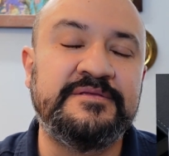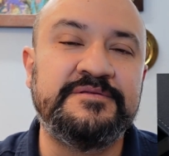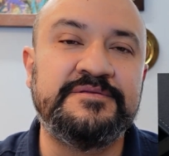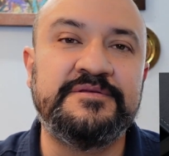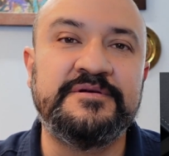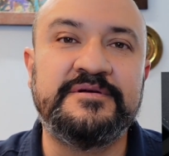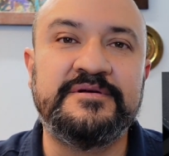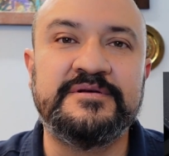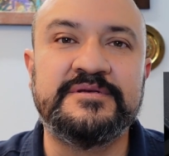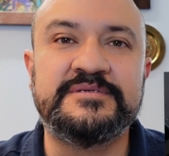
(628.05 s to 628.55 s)

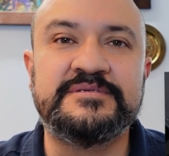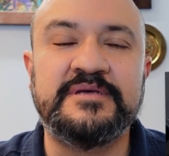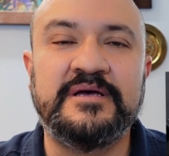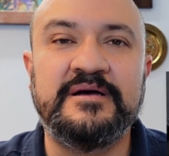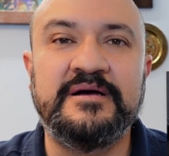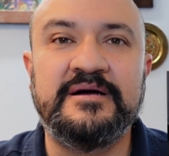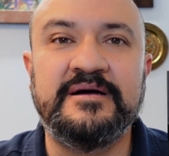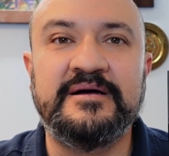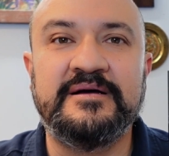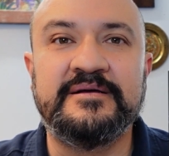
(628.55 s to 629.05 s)
There's there
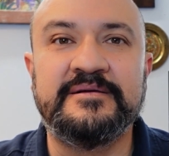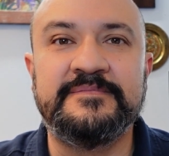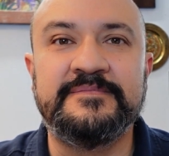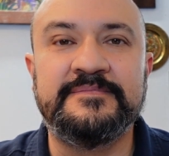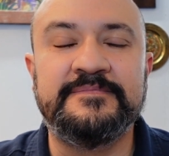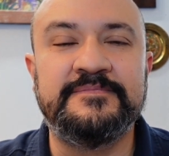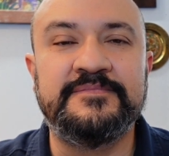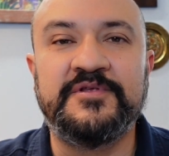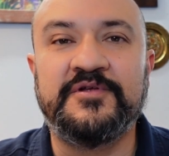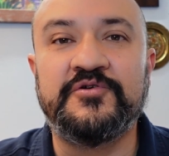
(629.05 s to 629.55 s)

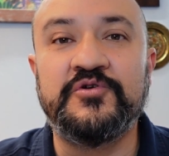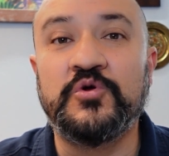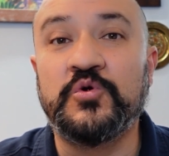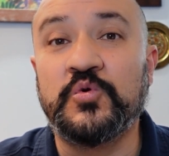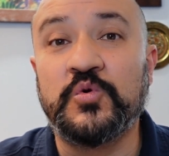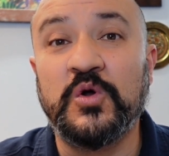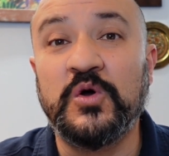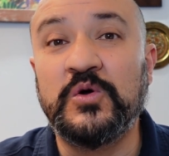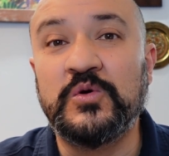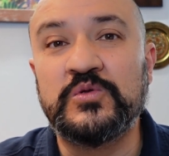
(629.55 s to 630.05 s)
are no
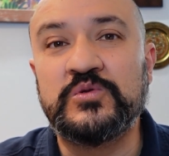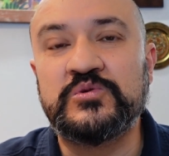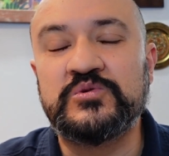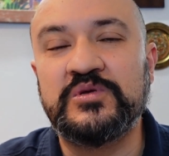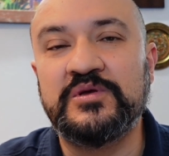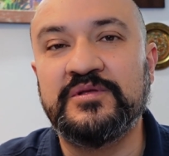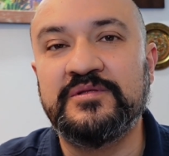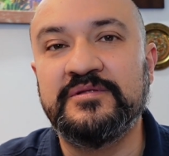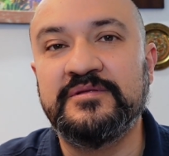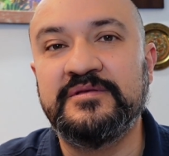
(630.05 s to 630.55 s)
roads,
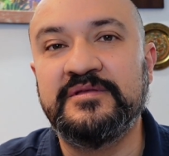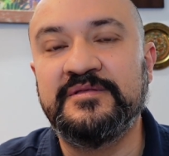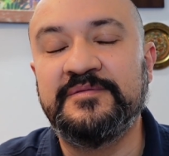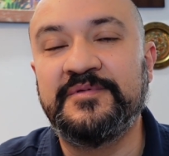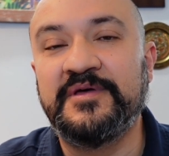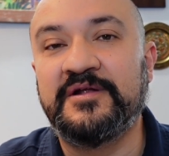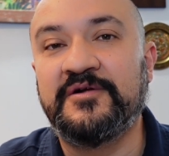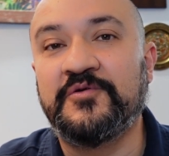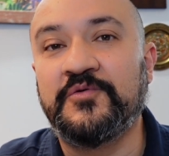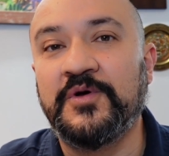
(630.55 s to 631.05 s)
and if
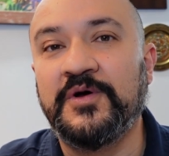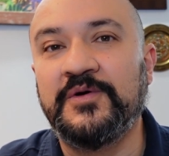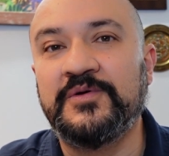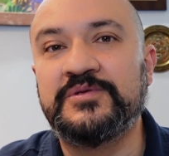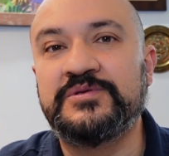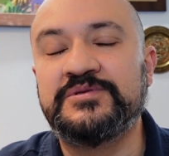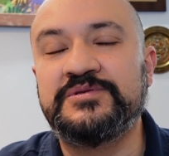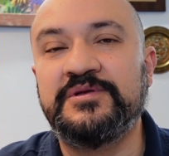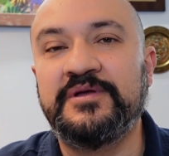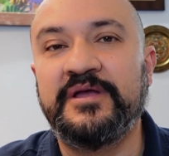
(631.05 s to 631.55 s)
there are
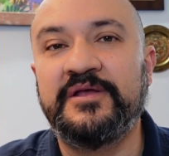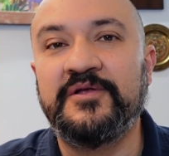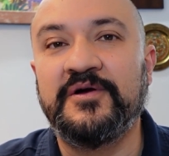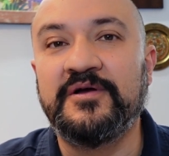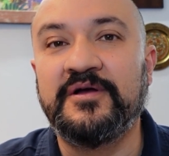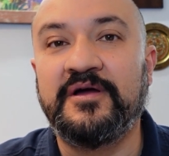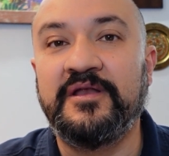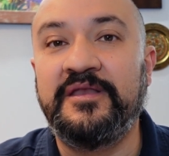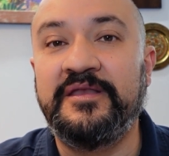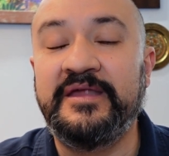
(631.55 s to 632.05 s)
roads, they
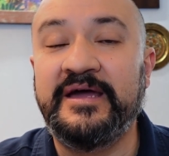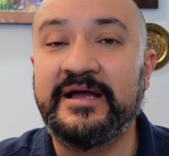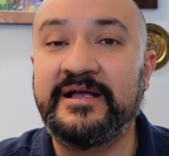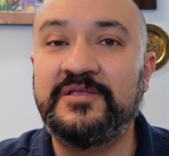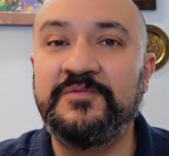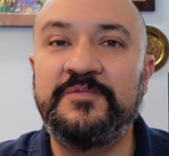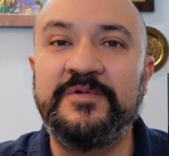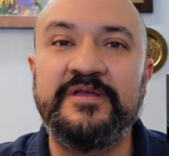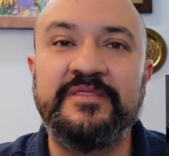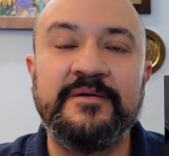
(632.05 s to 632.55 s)
don't
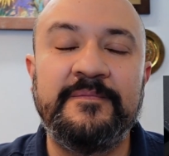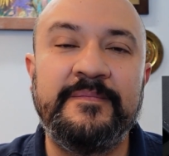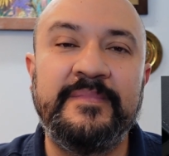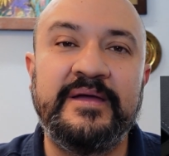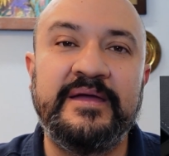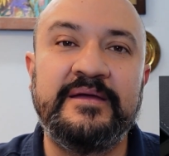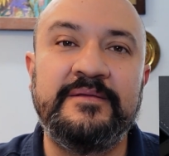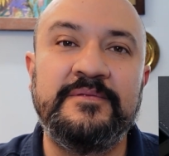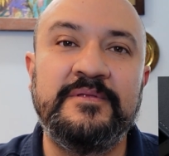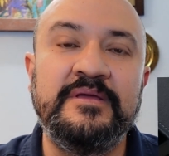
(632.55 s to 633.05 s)
connect with the
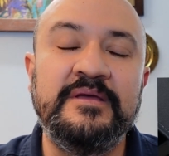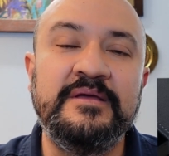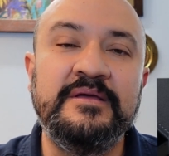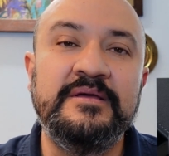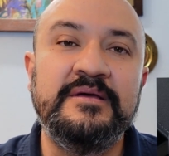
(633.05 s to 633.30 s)
main